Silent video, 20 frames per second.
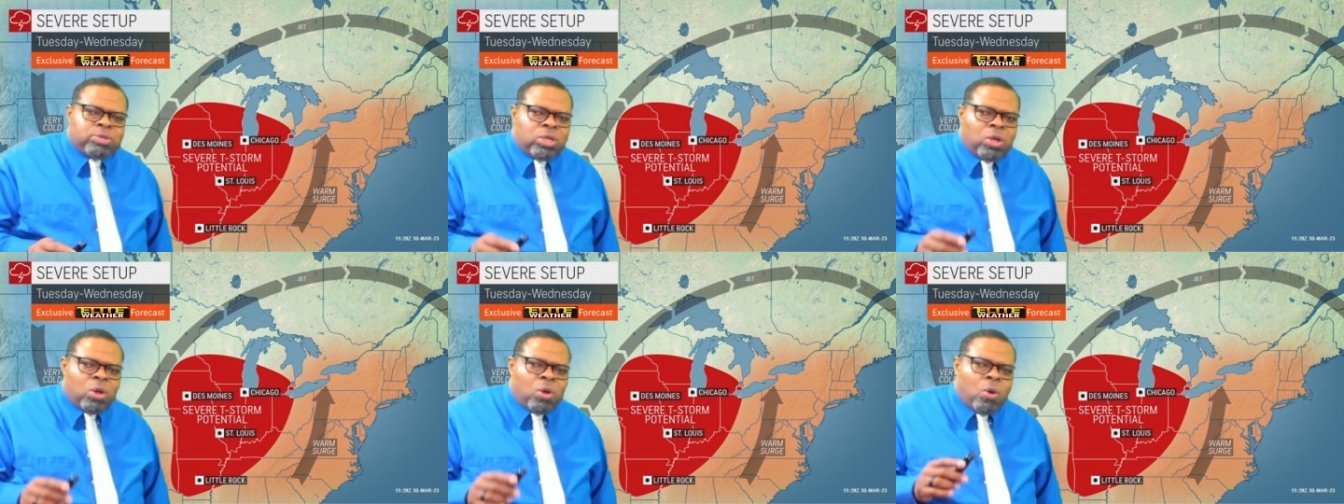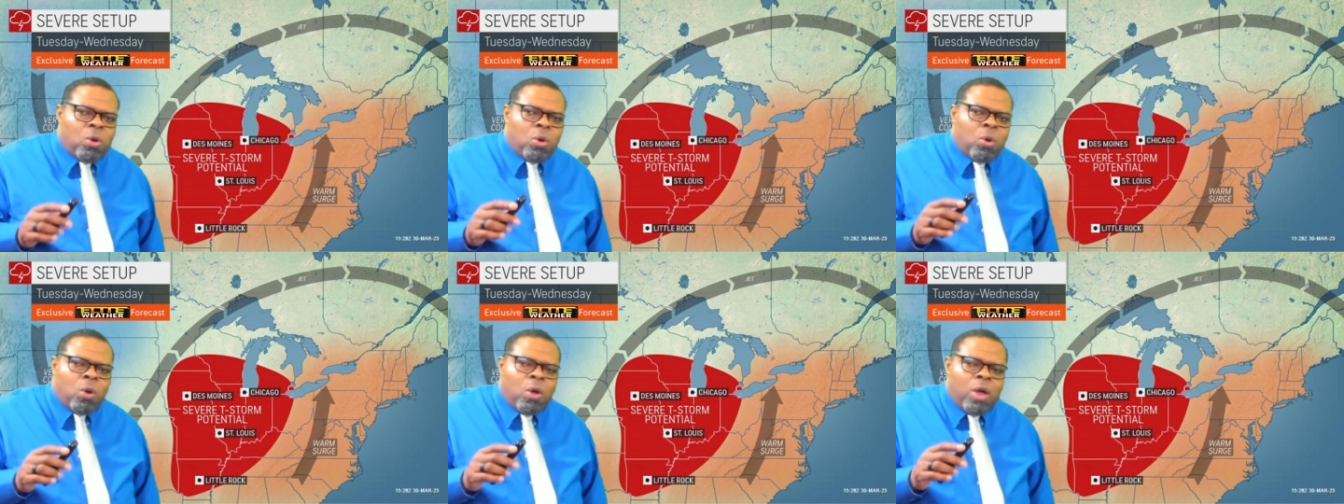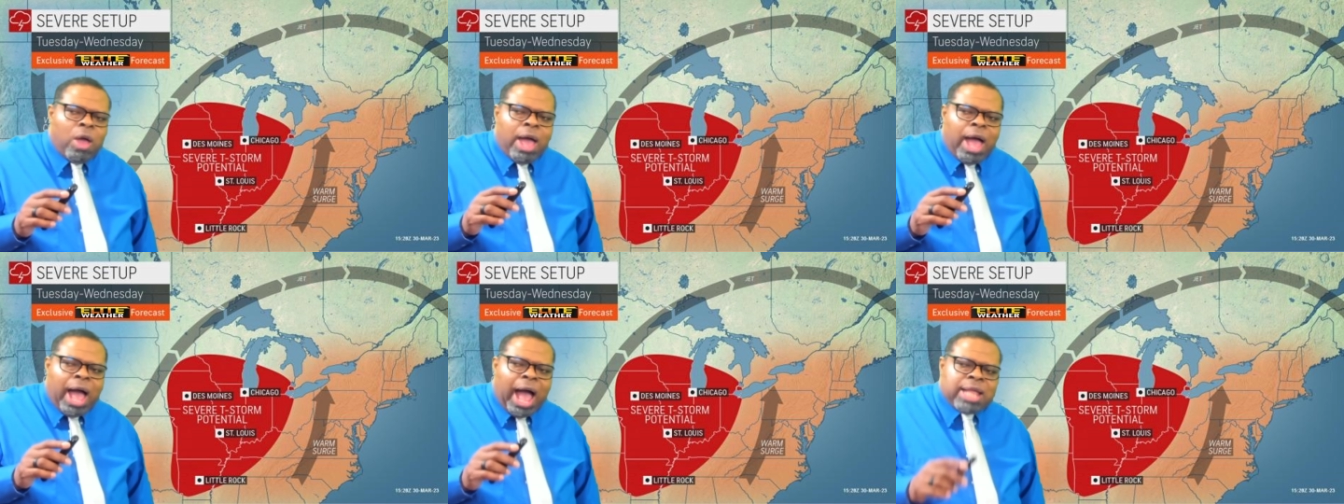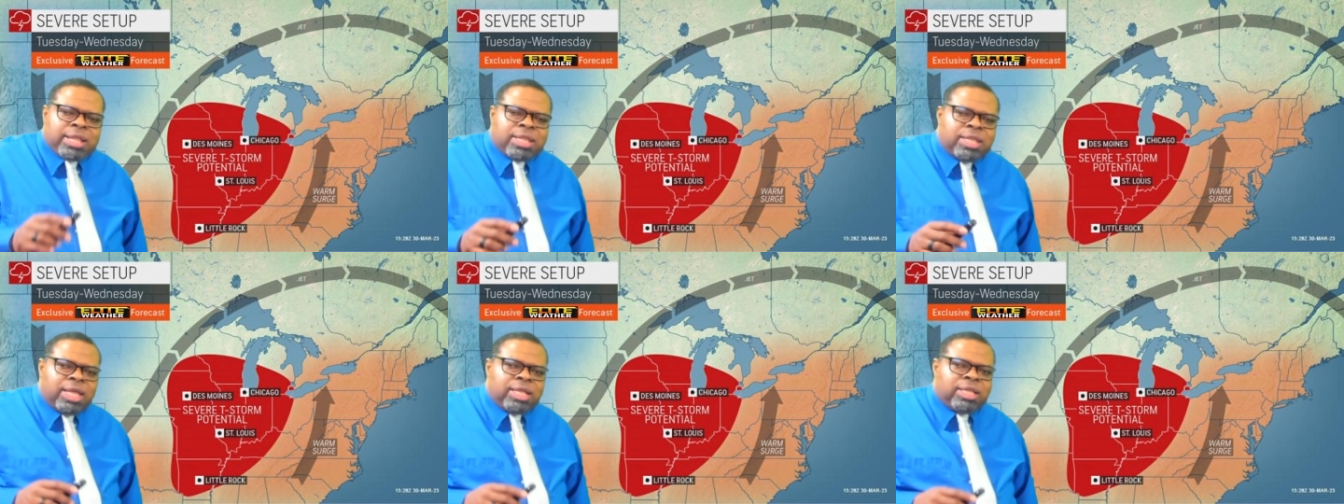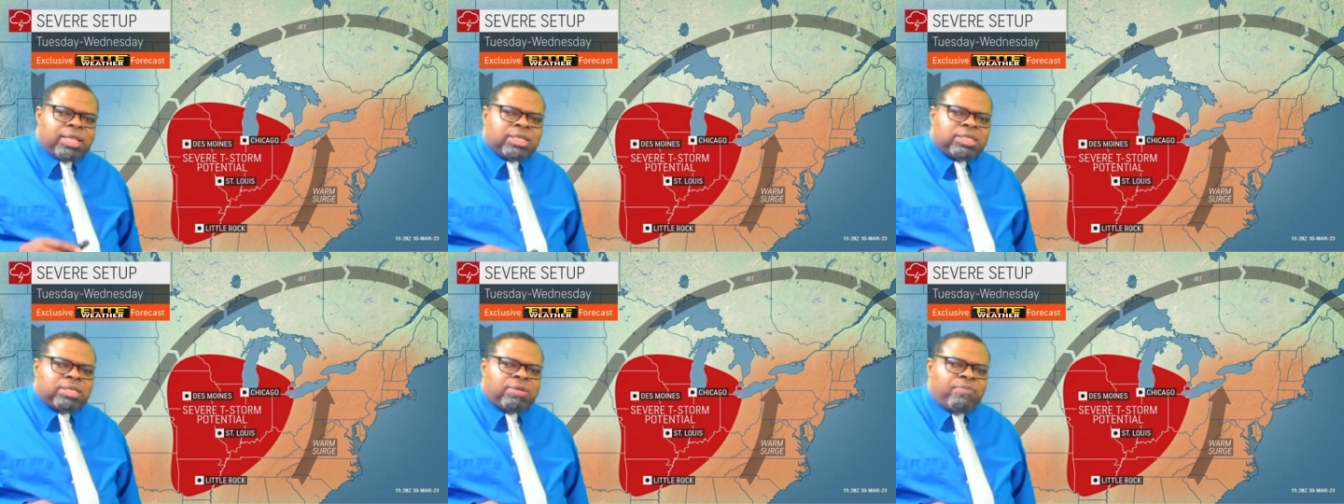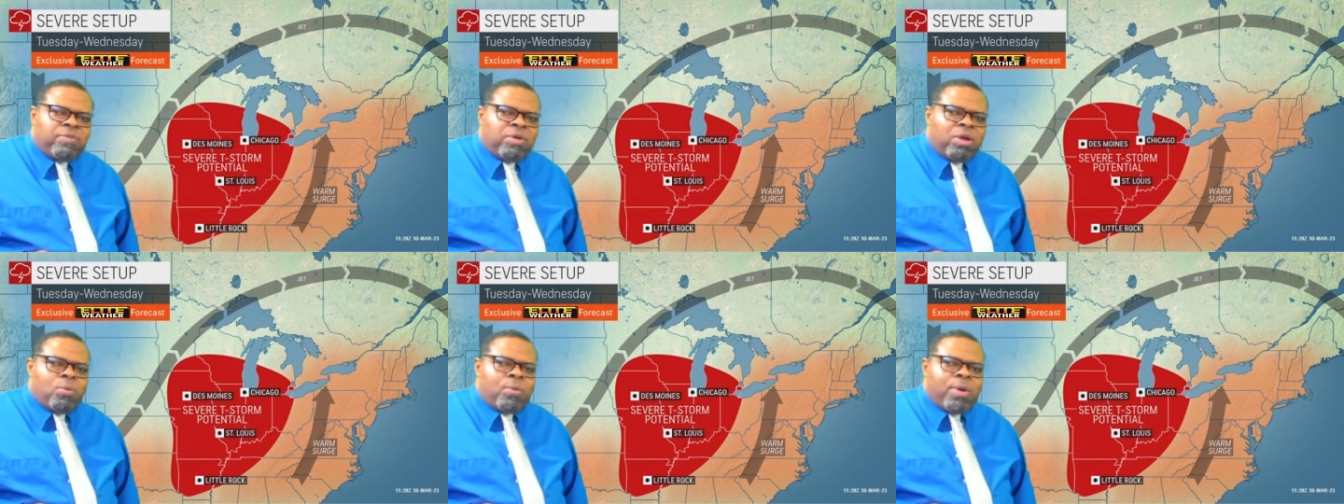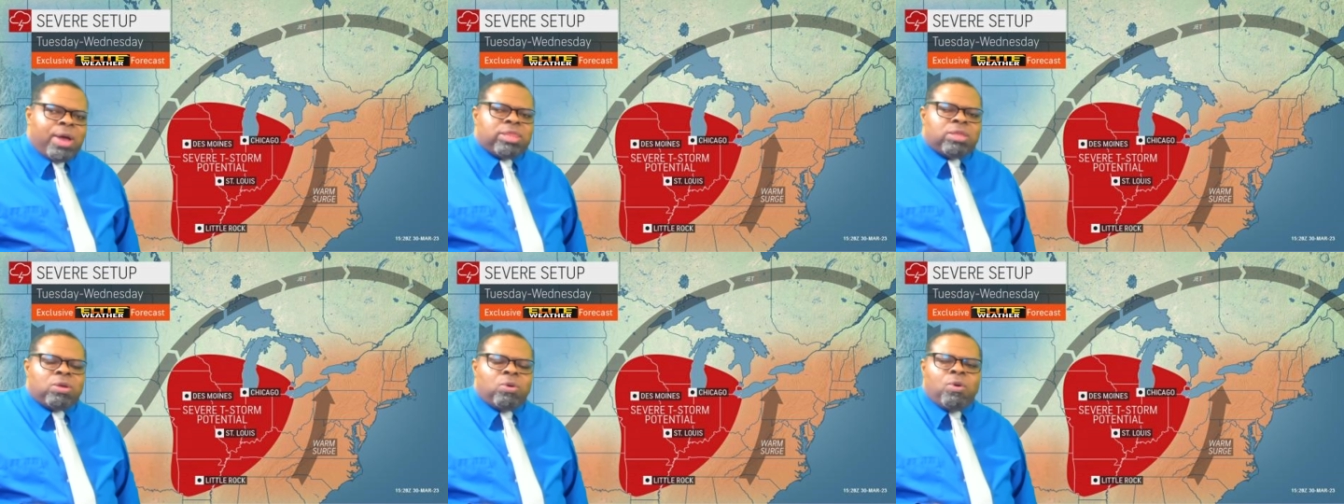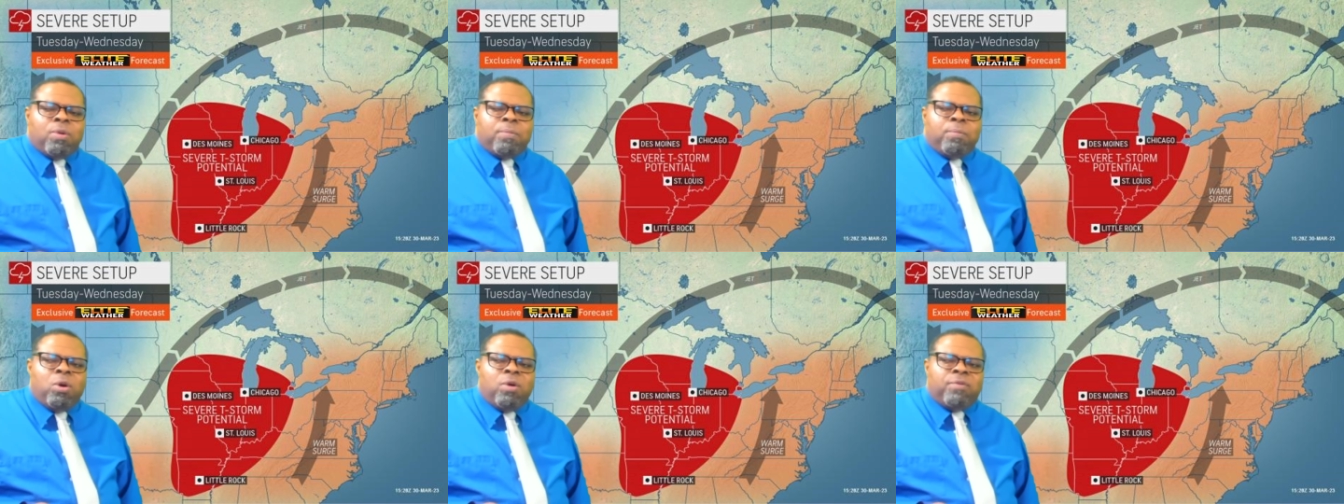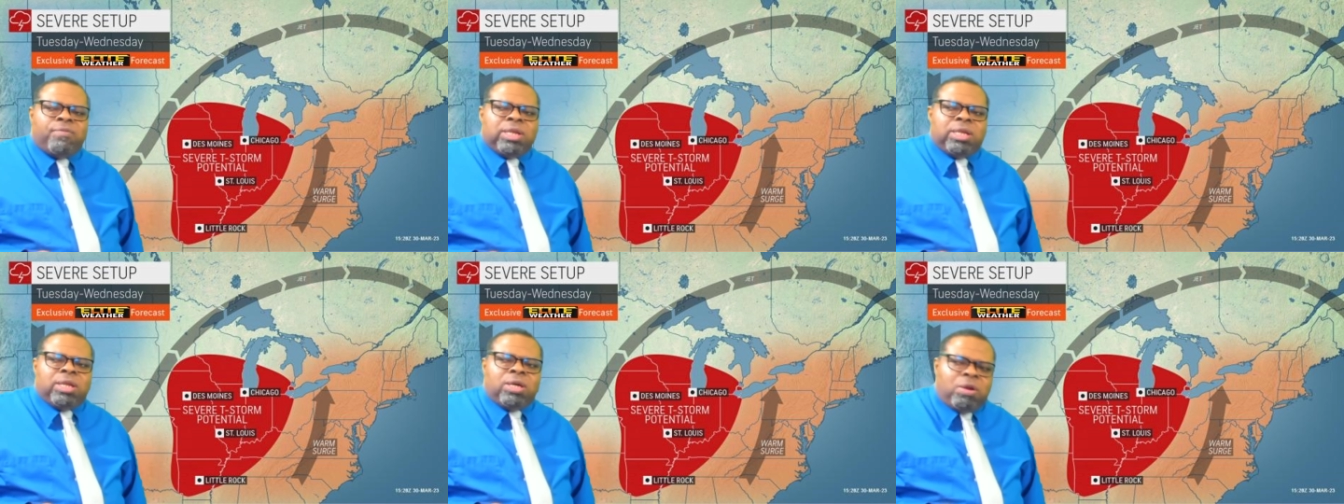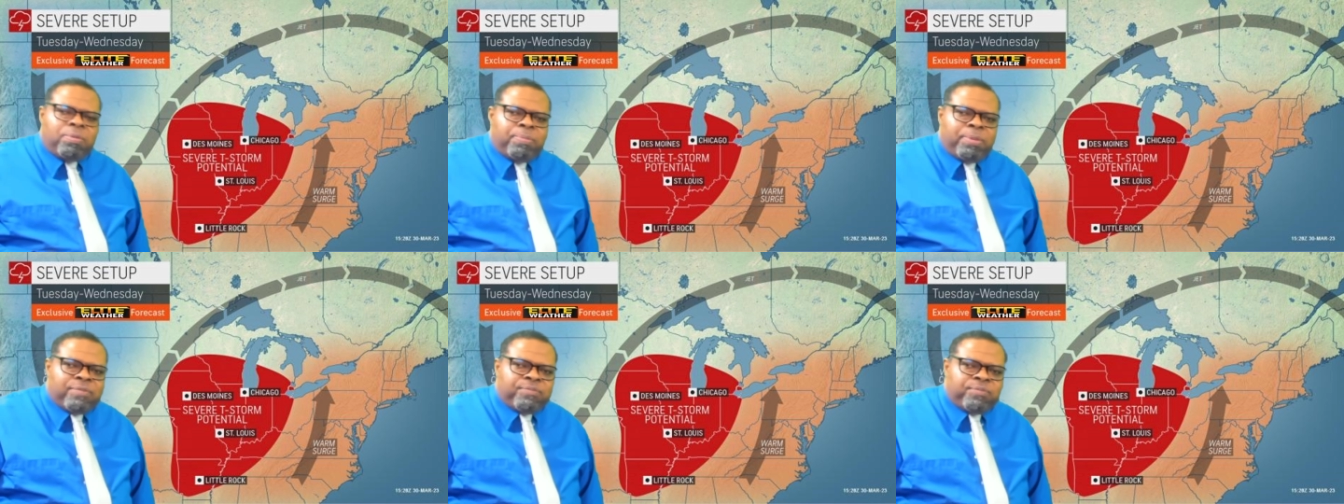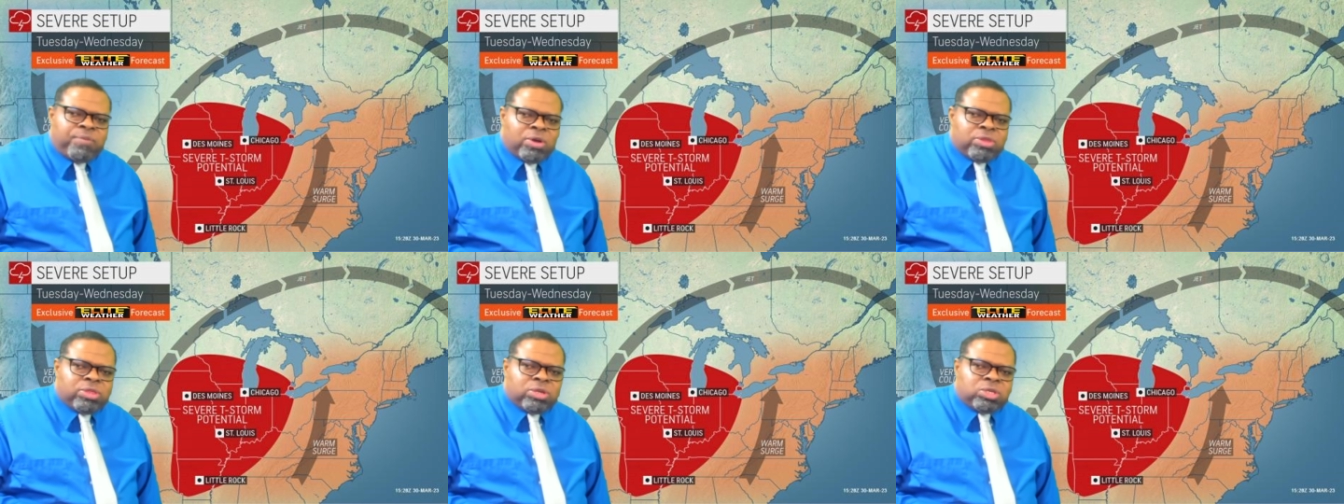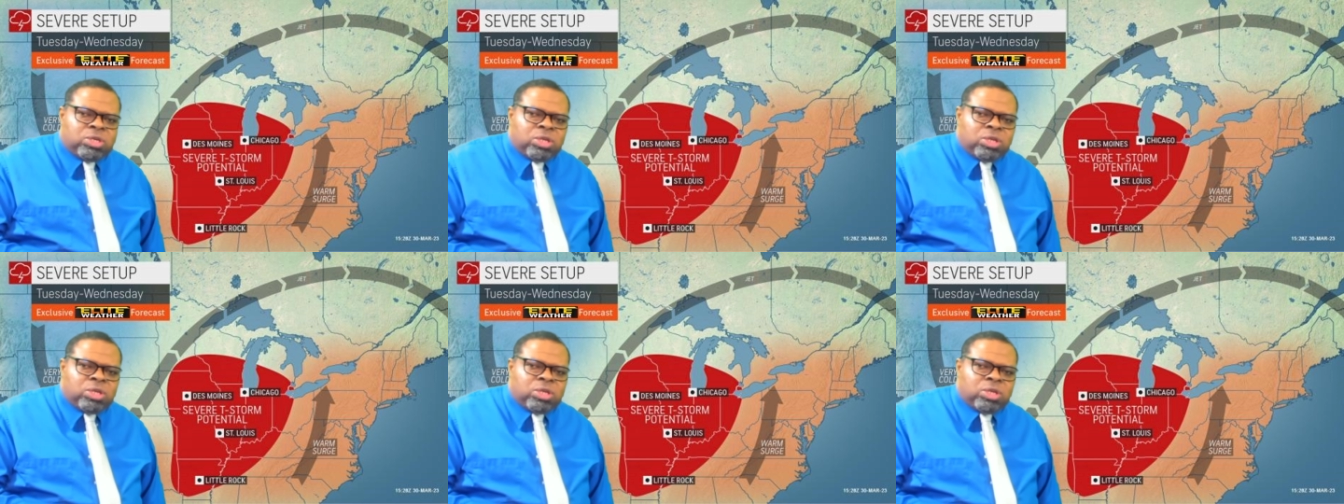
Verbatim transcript: So I think the severe weather will move a little bit further